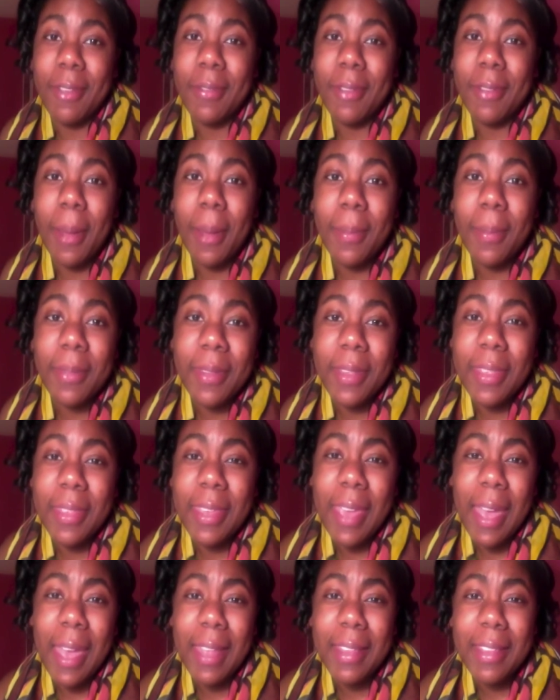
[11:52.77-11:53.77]
We've come to
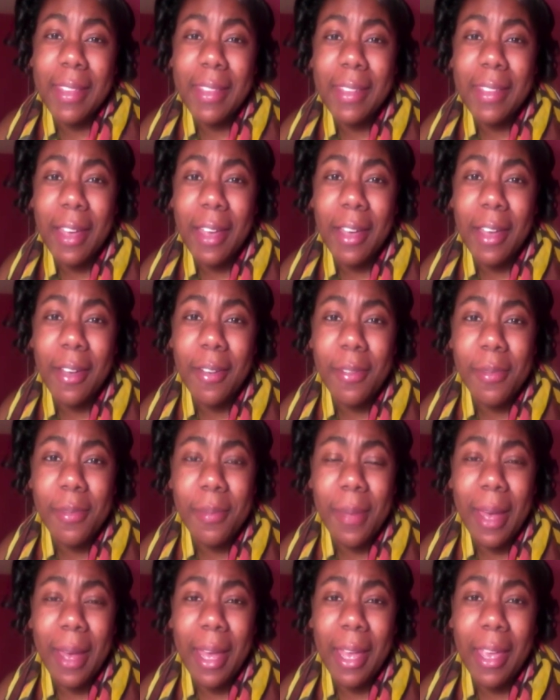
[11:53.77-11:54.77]
the end of
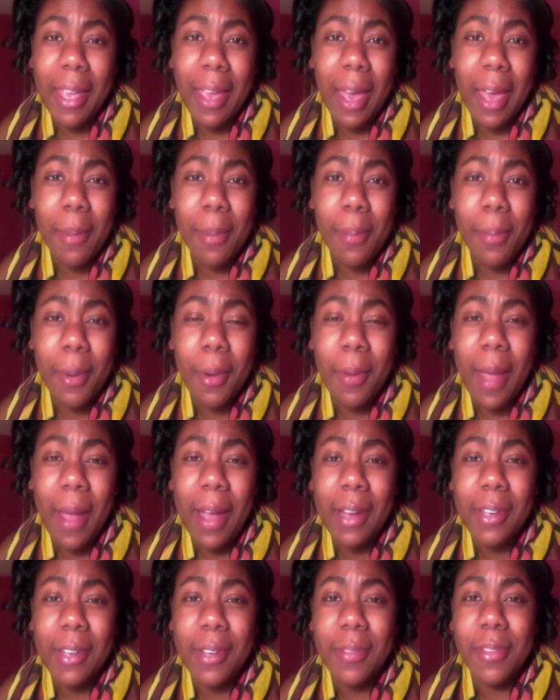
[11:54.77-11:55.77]
my
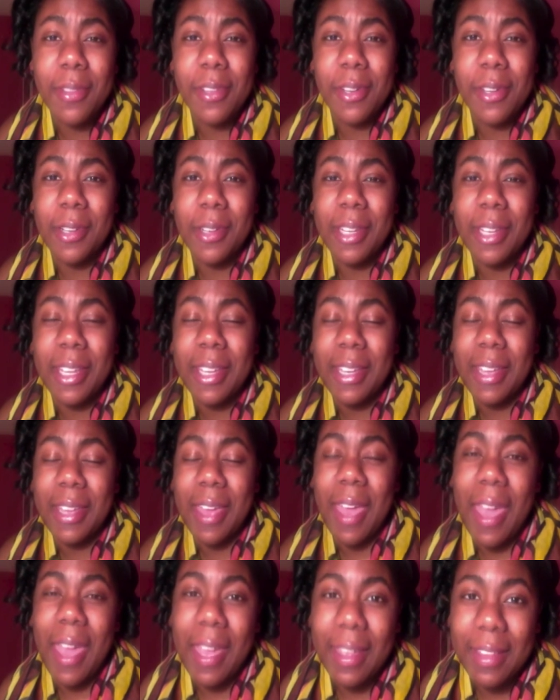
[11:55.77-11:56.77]
Proactiv journey,
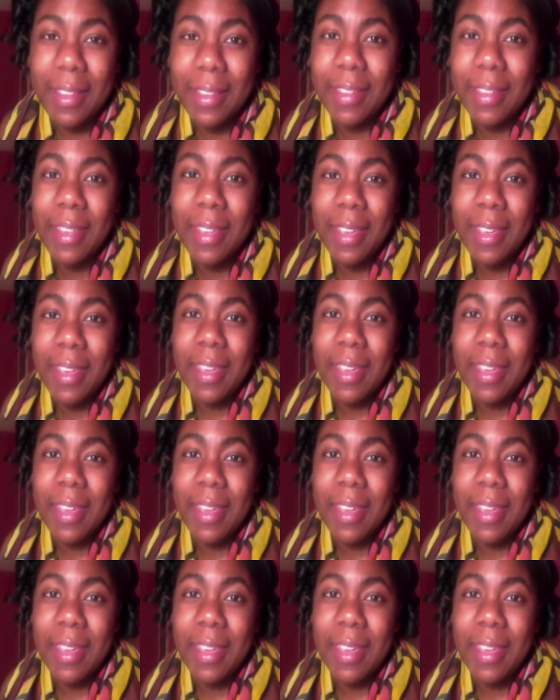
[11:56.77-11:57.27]
and